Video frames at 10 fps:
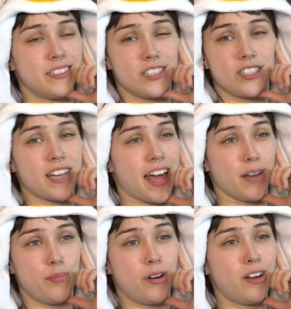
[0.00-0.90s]
Just
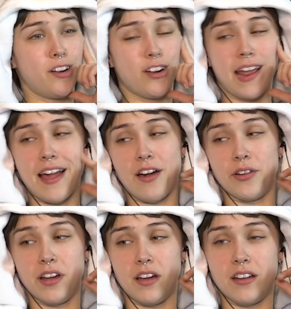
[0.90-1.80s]
gotta put her down,
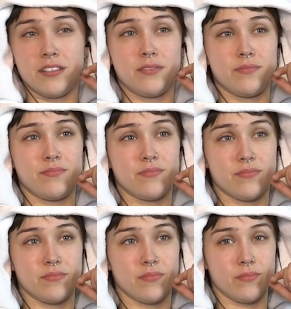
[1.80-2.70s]
huh?
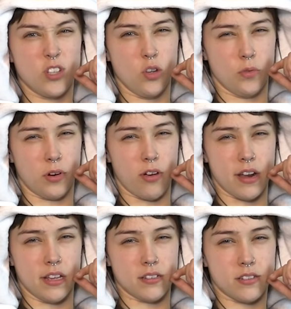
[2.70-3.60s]
You'll
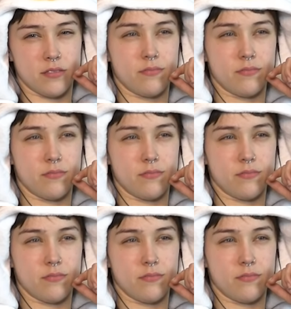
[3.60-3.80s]
regret it.